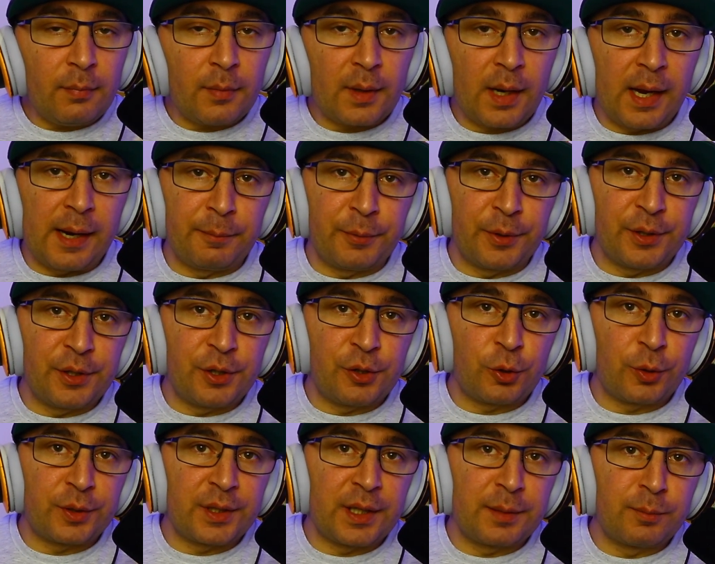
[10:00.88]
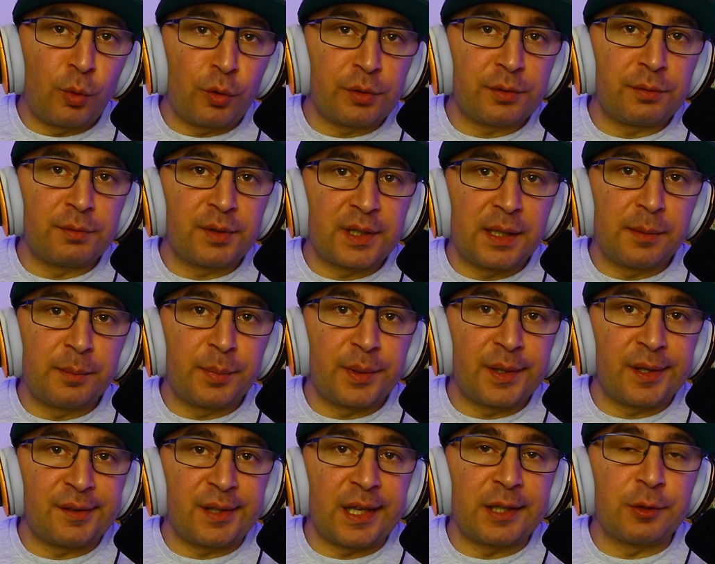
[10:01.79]
I'm pretty sure that most of the
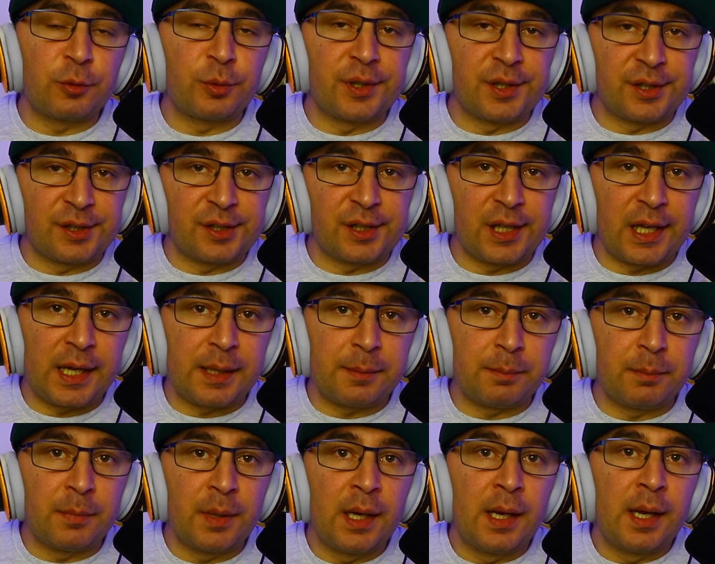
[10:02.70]
companies, they do the same,